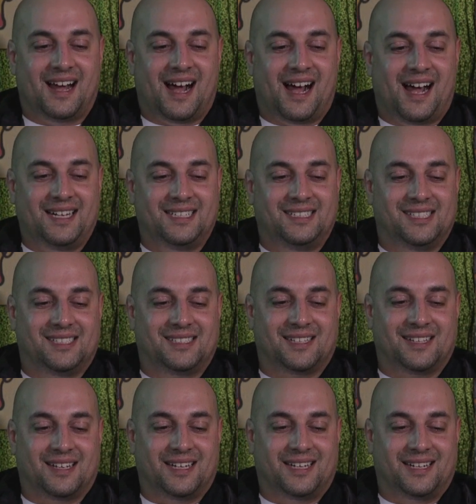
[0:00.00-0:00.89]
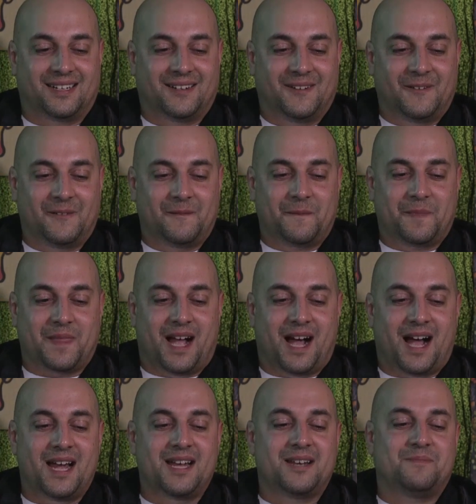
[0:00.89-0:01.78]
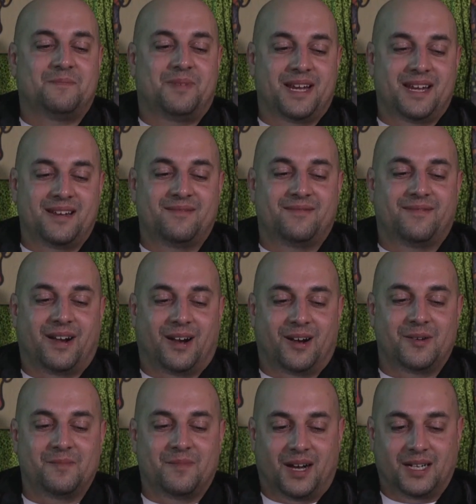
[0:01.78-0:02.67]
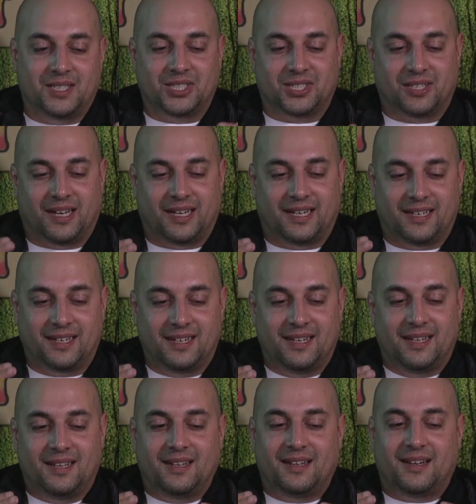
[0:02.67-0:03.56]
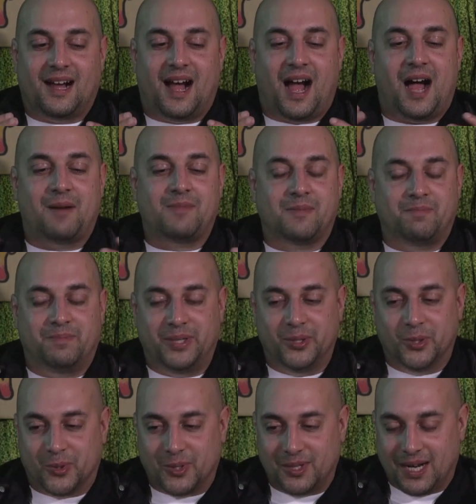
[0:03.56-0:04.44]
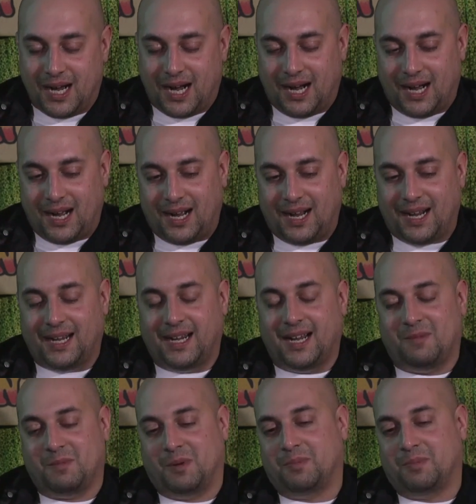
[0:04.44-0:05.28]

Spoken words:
I had been very much like, I'm a Buell guy, I'm a